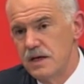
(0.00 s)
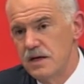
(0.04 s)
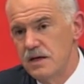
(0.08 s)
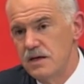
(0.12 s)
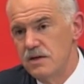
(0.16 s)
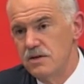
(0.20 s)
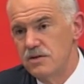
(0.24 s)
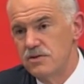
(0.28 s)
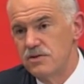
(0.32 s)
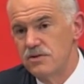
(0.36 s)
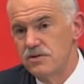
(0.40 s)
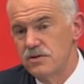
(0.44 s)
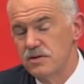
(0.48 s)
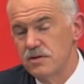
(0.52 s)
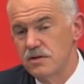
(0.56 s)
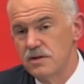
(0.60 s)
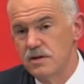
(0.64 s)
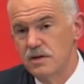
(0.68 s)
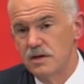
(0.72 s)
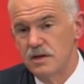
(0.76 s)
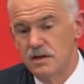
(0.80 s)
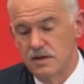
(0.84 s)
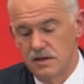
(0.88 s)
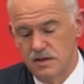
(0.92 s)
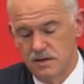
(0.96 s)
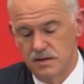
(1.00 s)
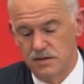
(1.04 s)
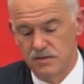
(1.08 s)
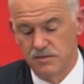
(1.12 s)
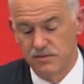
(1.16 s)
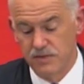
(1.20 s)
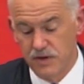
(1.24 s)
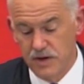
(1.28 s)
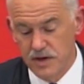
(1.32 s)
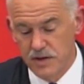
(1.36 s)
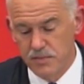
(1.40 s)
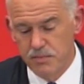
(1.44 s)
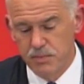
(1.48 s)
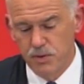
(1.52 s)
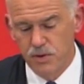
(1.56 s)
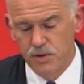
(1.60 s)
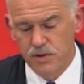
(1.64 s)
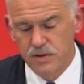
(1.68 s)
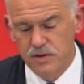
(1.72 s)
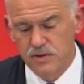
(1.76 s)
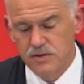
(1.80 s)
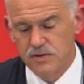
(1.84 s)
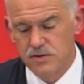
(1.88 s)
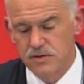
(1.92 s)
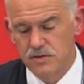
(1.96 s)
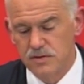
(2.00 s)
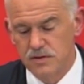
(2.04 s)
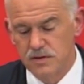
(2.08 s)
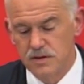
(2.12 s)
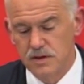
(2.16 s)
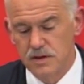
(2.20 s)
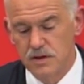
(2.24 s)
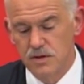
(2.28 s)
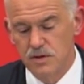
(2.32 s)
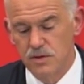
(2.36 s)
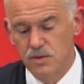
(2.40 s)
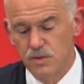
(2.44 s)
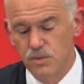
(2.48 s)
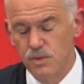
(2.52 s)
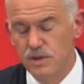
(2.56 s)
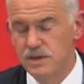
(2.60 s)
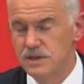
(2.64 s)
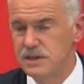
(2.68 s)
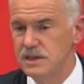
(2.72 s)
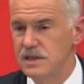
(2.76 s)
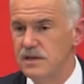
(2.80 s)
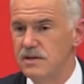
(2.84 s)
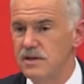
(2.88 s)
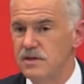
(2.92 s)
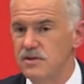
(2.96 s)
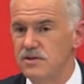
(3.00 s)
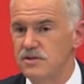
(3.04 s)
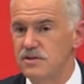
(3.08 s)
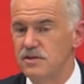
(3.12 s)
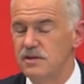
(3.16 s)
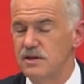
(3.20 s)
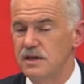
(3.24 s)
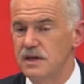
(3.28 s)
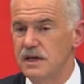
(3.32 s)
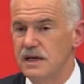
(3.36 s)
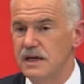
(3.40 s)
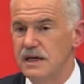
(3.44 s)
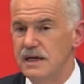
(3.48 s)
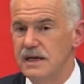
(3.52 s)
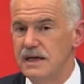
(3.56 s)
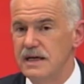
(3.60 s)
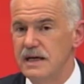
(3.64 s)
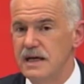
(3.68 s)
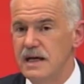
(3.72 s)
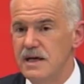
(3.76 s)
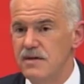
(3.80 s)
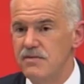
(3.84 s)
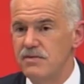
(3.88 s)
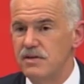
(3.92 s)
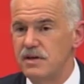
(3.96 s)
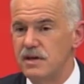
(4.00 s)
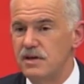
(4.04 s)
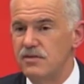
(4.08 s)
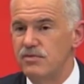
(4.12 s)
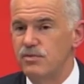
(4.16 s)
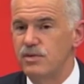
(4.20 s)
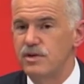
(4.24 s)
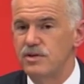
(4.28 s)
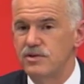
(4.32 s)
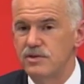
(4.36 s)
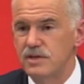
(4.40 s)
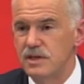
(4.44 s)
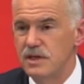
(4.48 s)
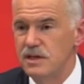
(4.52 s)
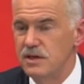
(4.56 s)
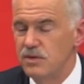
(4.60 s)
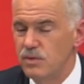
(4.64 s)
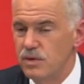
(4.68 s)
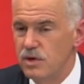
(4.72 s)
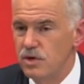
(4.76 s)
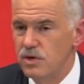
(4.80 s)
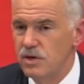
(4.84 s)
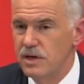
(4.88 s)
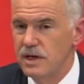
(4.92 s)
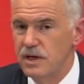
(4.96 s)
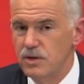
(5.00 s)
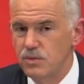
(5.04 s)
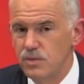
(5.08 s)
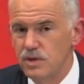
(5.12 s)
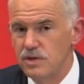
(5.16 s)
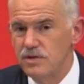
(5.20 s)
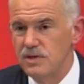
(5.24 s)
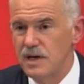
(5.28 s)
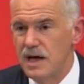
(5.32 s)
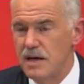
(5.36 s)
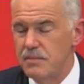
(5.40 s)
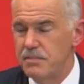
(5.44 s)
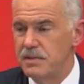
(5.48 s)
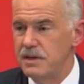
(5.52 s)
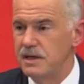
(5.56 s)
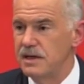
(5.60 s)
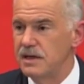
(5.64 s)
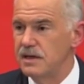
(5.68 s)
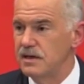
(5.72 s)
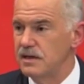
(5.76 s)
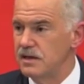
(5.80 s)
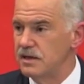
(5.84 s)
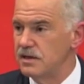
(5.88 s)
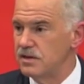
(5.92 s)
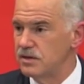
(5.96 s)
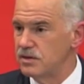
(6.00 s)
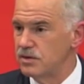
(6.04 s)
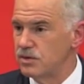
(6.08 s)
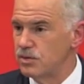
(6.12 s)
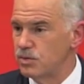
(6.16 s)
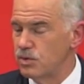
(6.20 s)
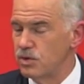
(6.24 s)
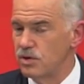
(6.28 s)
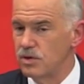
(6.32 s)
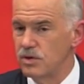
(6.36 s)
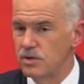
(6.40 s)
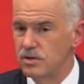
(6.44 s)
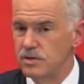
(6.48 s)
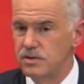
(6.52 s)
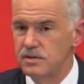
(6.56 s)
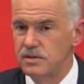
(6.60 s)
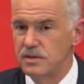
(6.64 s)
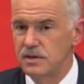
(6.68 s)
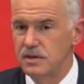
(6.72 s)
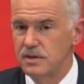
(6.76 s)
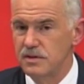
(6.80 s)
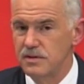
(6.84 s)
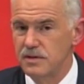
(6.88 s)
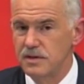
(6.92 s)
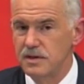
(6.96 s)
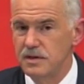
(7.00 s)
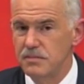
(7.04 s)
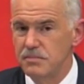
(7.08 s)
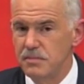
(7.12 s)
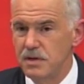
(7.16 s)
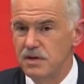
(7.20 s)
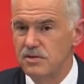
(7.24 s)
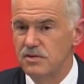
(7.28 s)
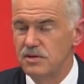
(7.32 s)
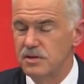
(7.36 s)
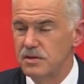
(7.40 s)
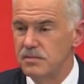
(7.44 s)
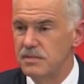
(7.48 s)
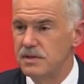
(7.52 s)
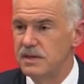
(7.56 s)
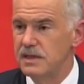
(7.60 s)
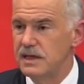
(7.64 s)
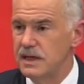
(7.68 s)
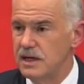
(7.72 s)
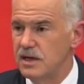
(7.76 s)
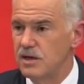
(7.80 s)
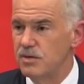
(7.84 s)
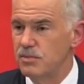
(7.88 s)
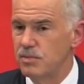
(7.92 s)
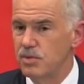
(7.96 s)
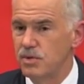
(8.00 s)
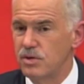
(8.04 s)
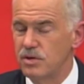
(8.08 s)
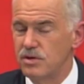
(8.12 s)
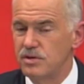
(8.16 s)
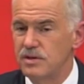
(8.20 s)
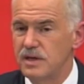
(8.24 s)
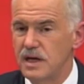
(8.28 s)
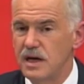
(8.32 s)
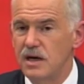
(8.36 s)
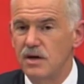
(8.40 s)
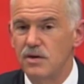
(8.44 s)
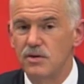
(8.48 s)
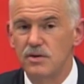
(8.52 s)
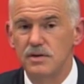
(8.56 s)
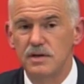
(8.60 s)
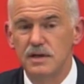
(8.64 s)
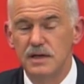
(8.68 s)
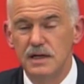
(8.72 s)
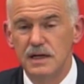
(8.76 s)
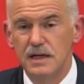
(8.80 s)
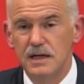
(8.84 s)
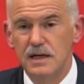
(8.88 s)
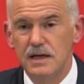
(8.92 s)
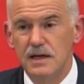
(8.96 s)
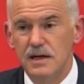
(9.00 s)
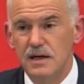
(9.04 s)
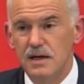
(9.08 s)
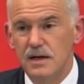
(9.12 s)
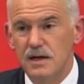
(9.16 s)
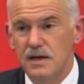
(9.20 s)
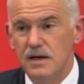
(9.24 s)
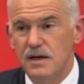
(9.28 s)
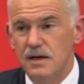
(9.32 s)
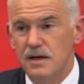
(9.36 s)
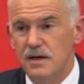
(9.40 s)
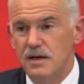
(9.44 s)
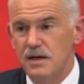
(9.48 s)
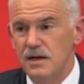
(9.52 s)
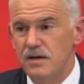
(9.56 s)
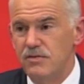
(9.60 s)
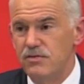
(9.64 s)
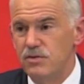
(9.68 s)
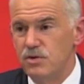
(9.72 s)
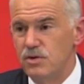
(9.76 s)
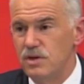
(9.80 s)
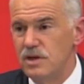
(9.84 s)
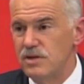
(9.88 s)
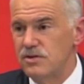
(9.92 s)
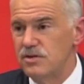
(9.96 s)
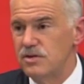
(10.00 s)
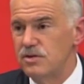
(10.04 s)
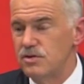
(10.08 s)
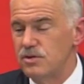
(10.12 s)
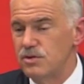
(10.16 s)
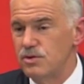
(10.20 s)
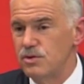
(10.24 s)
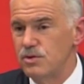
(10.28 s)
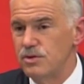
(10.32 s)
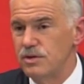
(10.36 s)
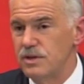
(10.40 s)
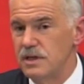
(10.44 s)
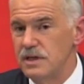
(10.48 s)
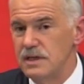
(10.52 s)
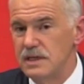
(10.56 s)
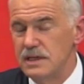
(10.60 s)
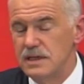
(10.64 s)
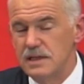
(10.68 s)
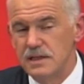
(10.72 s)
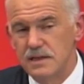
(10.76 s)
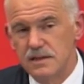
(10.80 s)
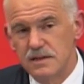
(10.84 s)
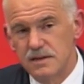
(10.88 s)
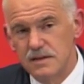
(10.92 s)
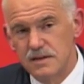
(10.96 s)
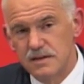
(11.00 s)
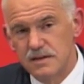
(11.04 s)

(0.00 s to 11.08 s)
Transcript: is very important. We see this even if we look at what's happening in the world, the Muslim and the Arab world now. If you listen to the